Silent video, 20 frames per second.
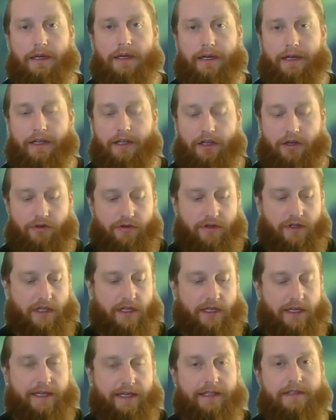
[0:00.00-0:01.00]
Hello,
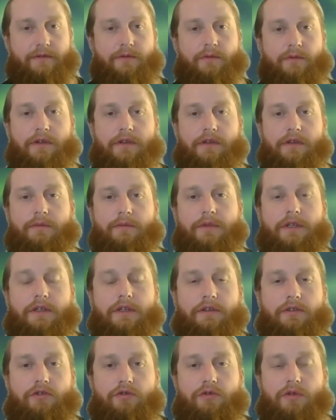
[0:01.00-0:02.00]
class. Welcome
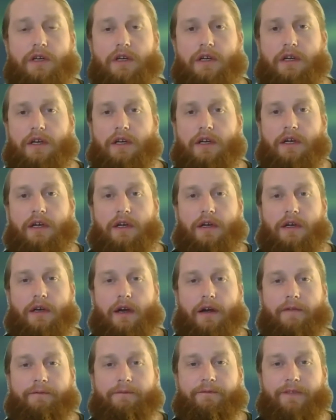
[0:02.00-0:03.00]
to
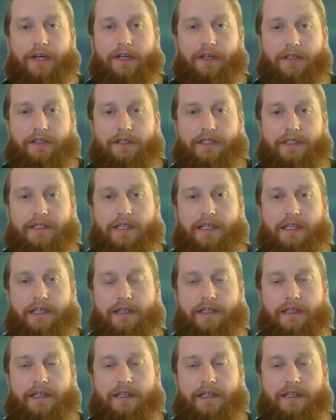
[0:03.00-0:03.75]
our first